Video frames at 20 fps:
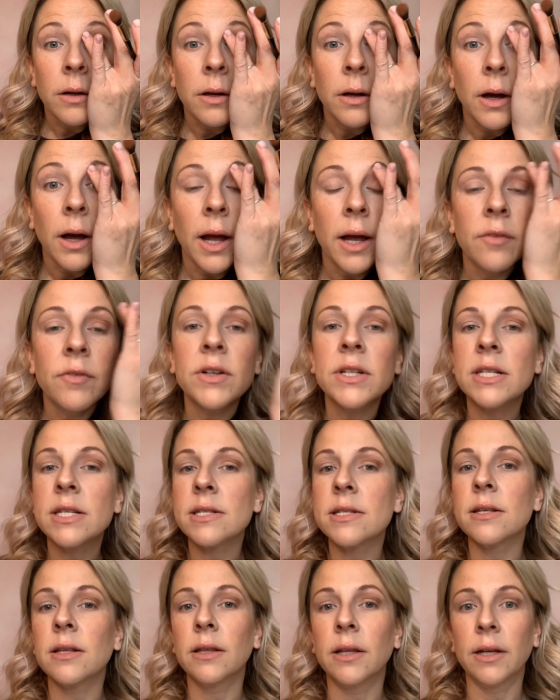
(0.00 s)
I have a
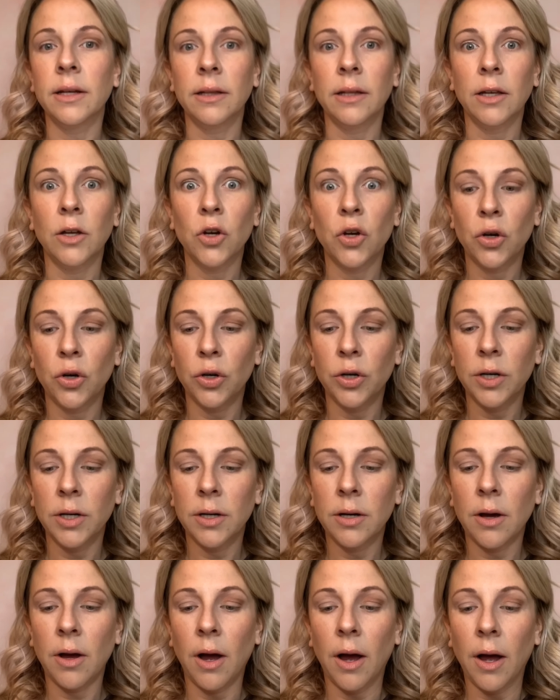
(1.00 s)
slightly
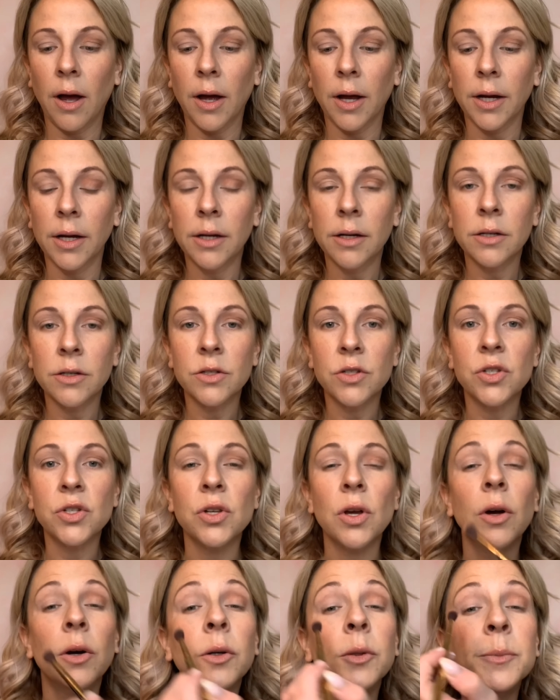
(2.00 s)
hooded eye,
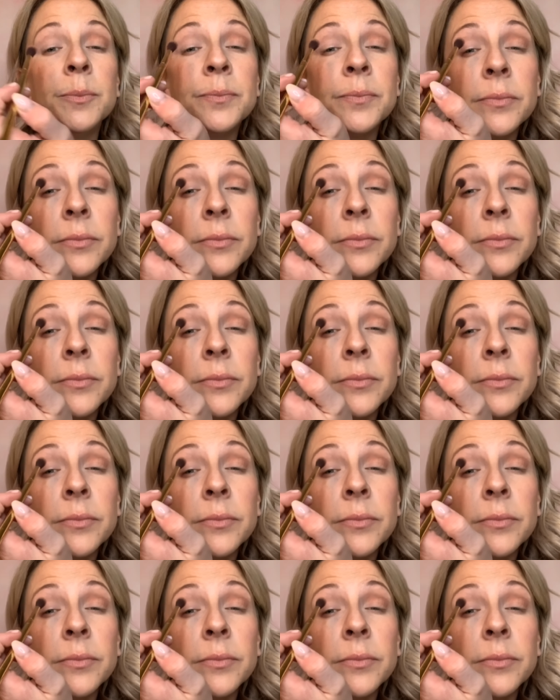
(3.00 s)
so